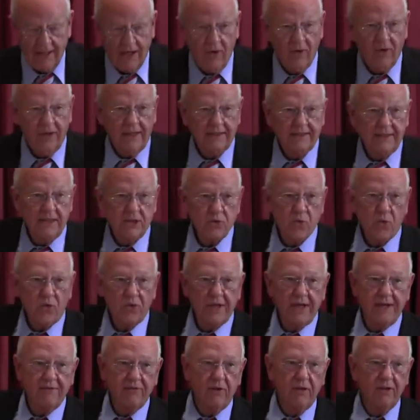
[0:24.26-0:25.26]
oh, I just
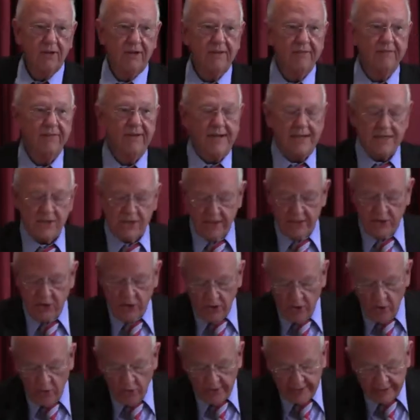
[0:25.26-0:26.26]
want to give you a little advice. Did
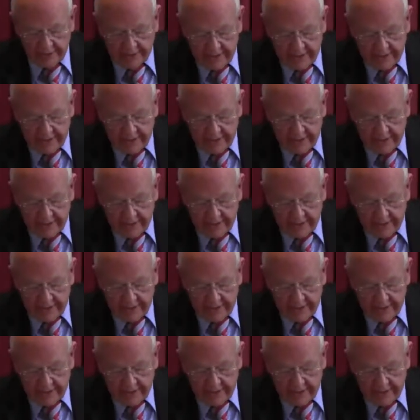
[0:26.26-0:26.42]
you know